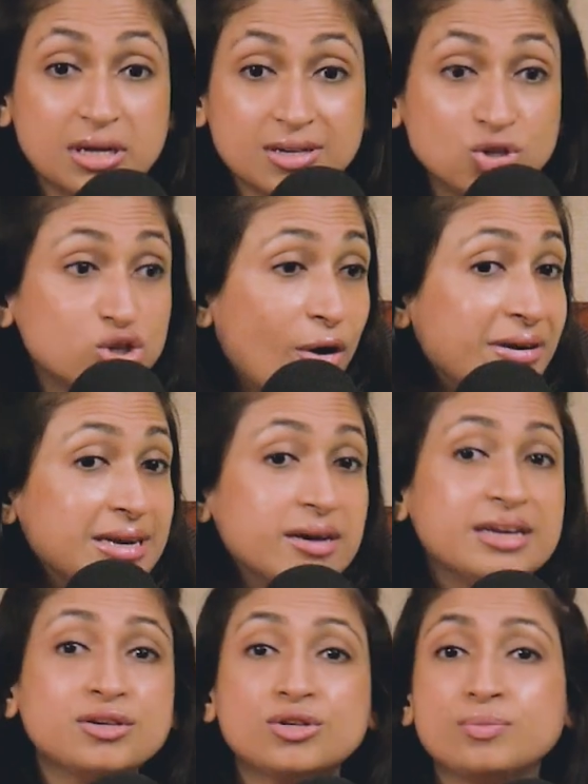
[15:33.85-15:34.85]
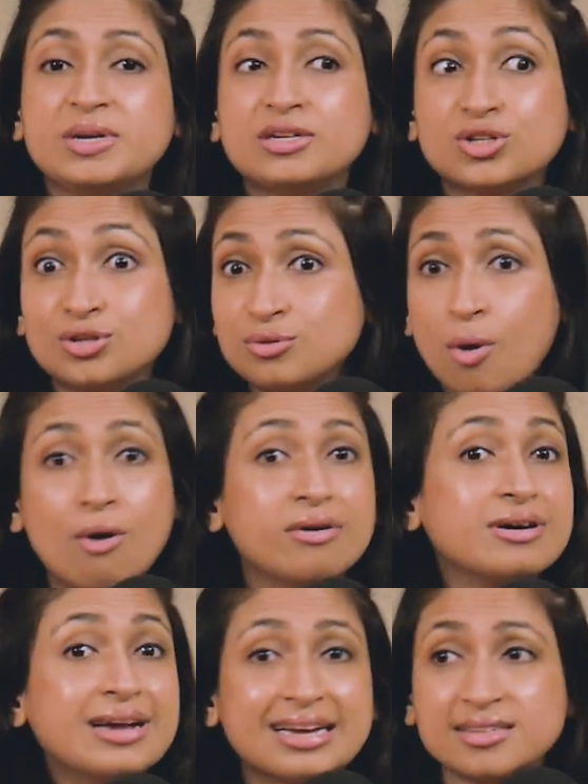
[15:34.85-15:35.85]
Join an incubation or
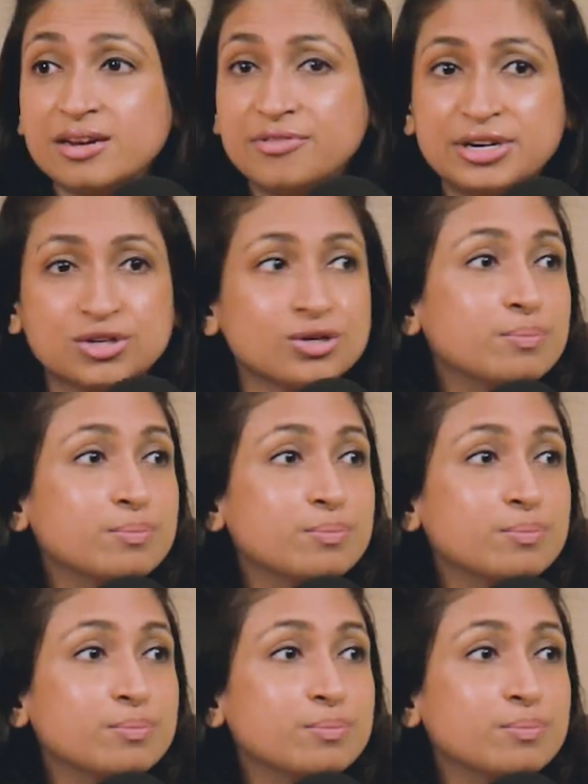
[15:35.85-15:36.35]
an acceleration